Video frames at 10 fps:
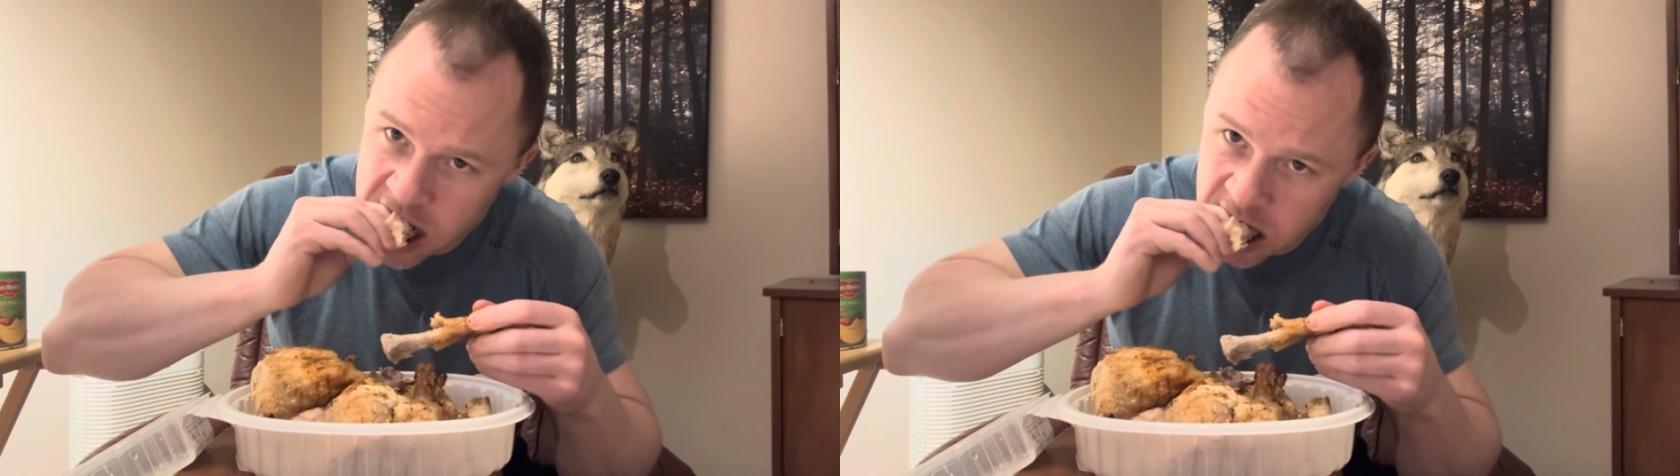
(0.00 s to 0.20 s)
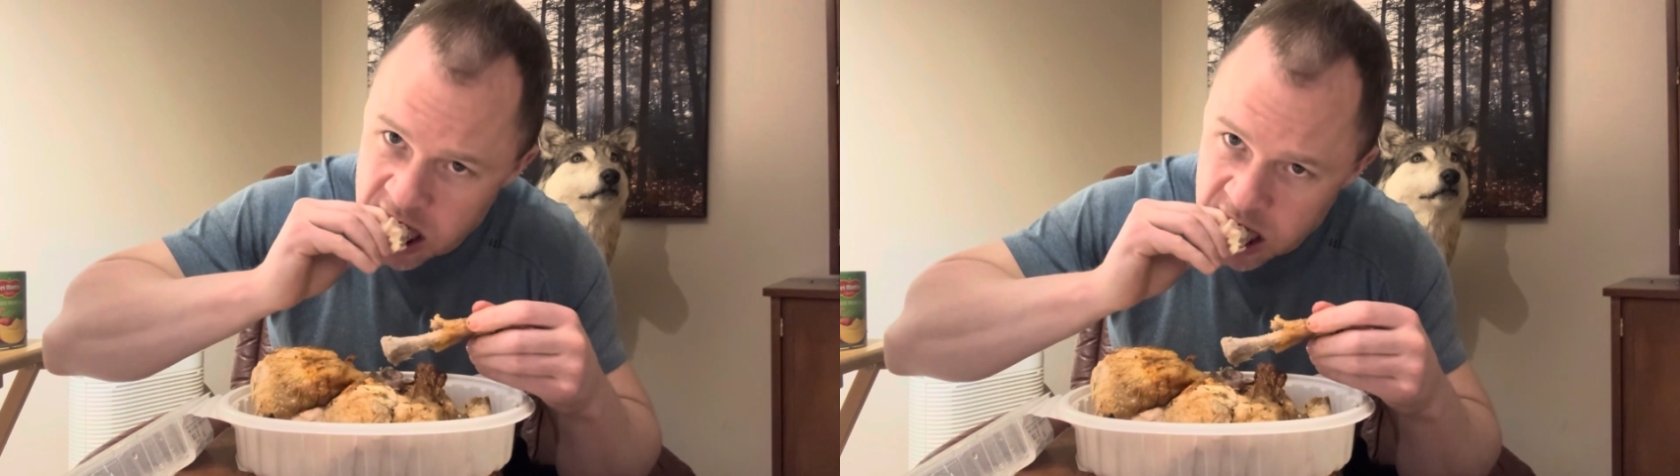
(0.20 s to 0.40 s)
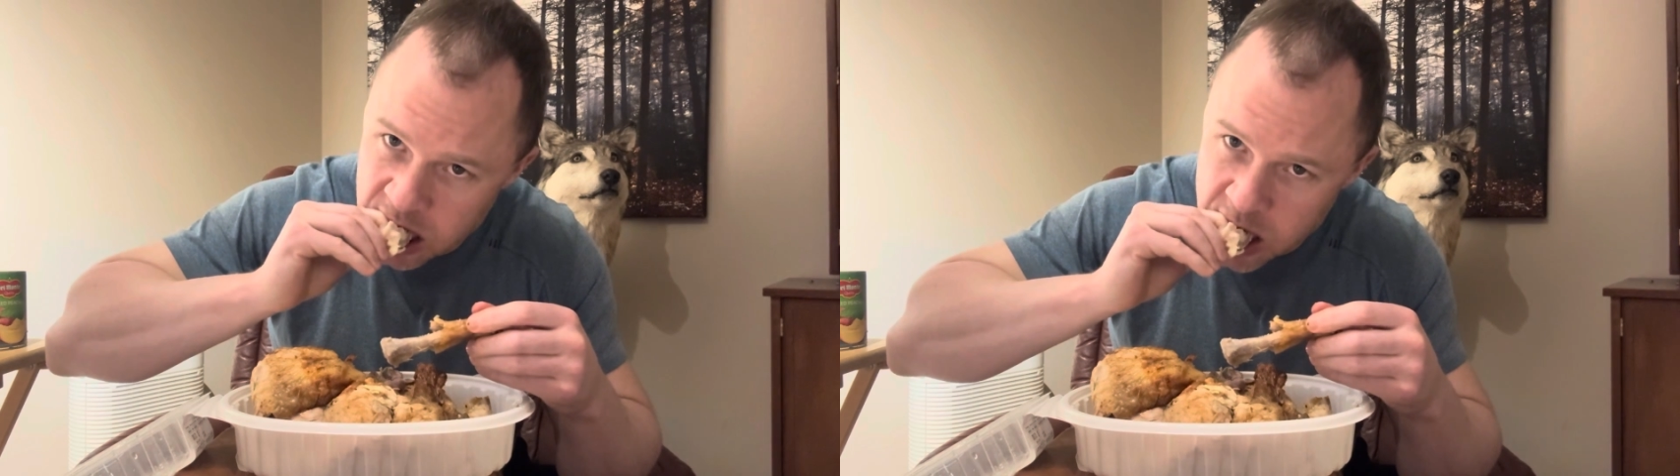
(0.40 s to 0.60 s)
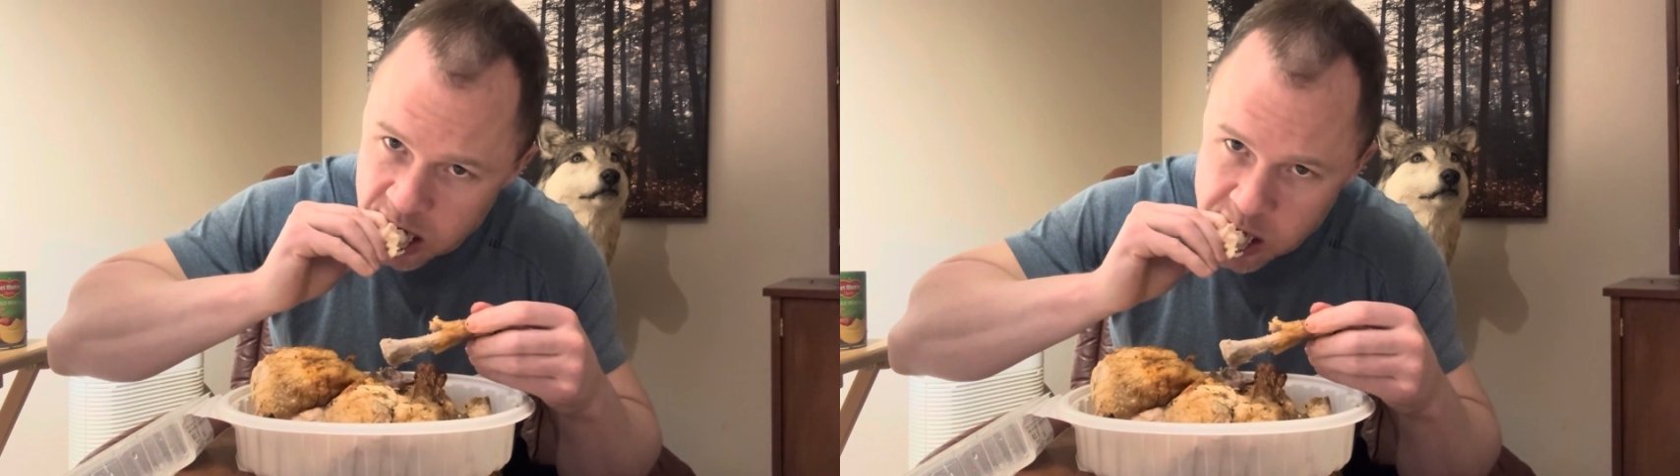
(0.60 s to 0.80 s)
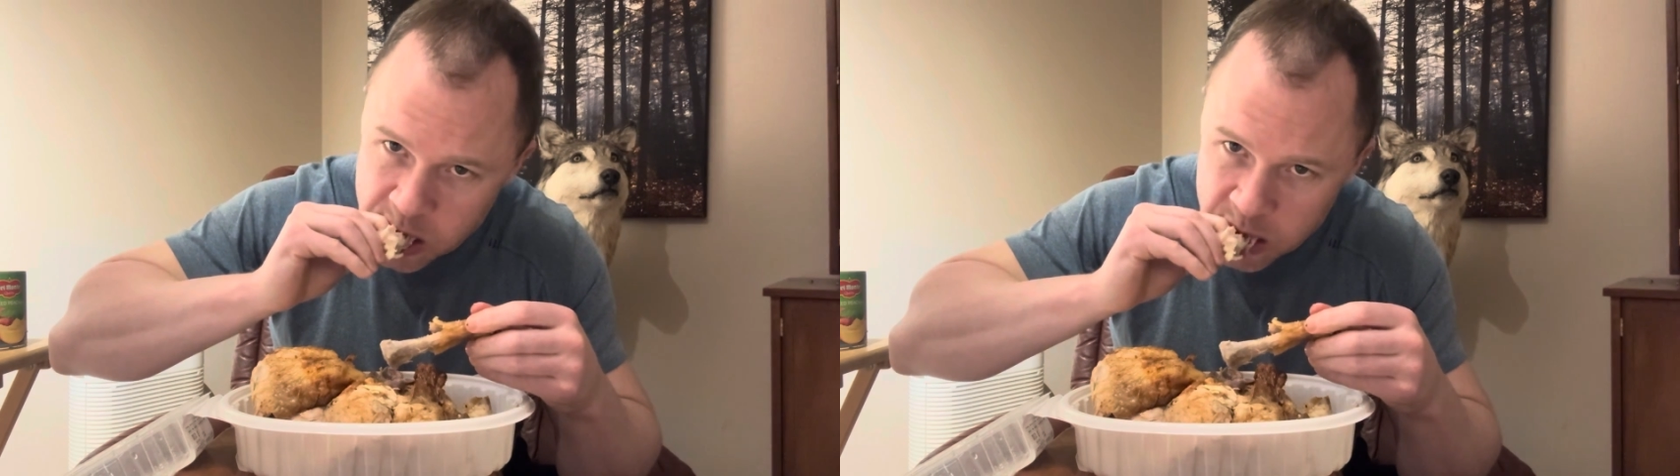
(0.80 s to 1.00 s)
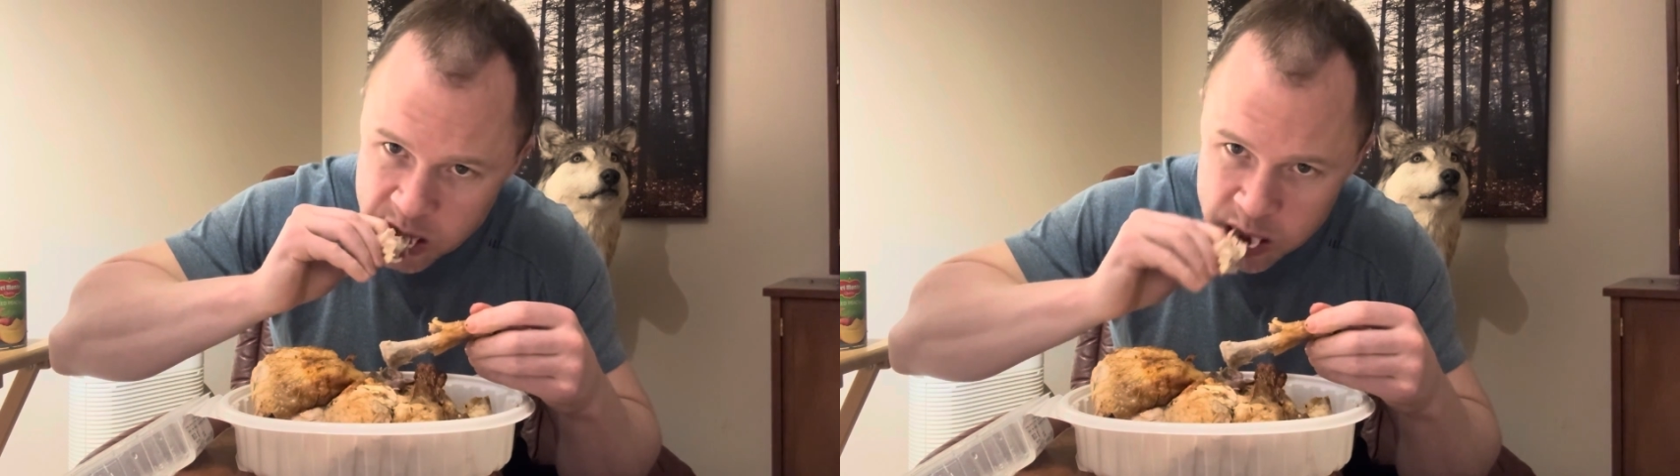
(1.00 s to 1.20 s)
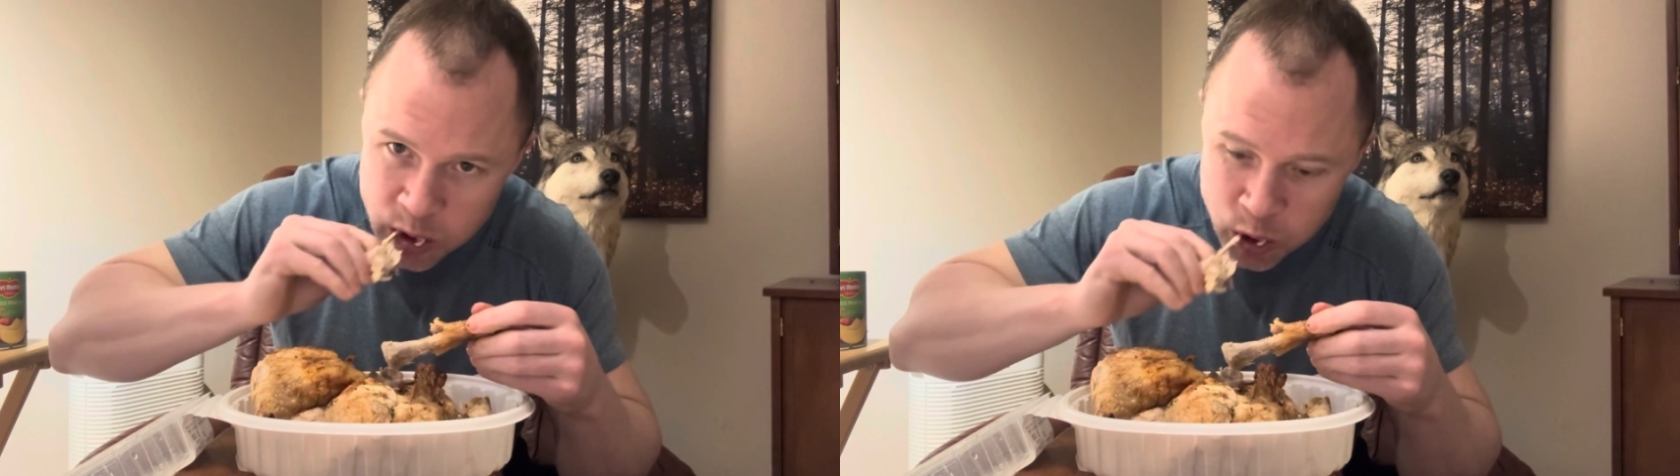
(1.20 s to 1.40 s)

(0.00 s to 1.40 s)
absolutely perfect